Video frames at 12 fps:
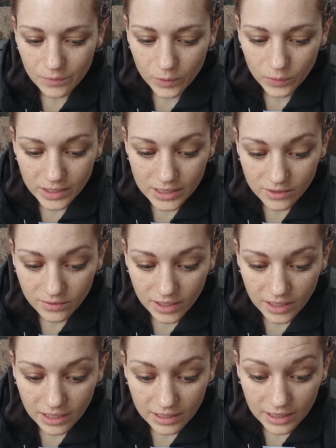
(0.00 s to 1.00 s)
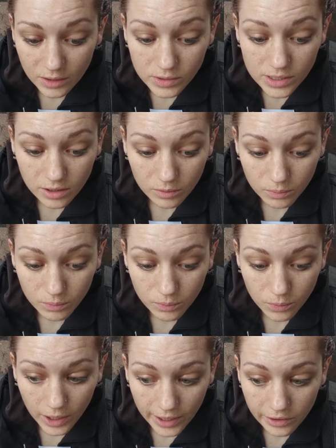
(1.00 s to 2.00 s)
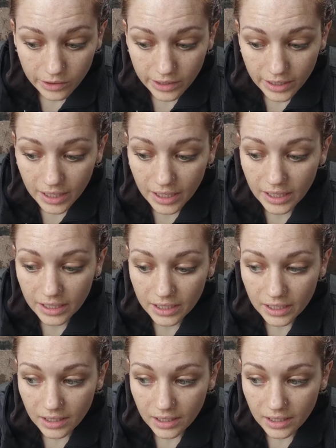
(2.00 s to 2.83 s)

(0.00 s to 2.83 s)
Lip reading: The rest of it, I think it was here prior to that,